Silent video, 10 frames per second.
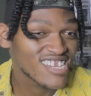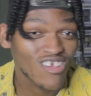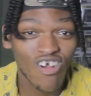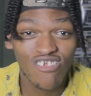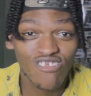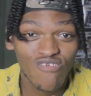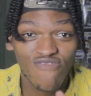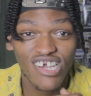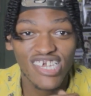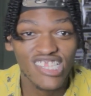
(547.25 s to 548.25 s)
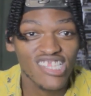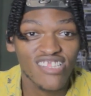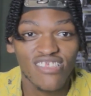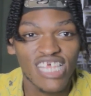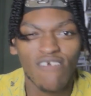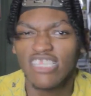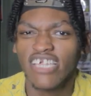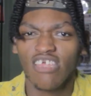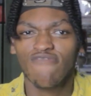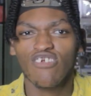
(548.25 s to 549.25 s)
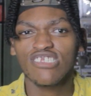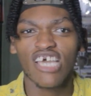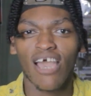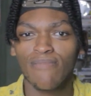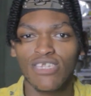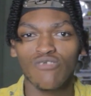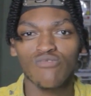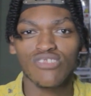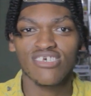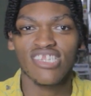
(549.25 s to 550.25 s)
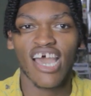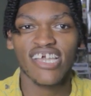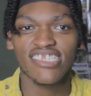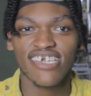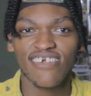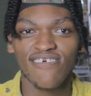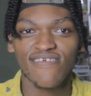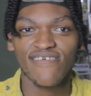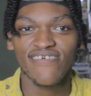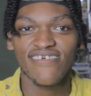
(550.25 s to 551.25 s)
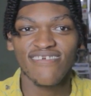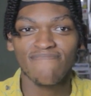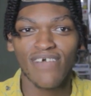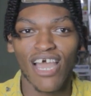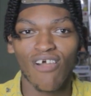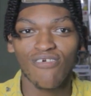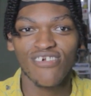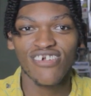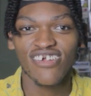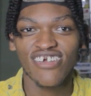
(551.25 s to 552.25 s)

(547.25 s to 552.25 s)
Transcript: Naruto fucking, that was like the first time he used the Nine Tail power.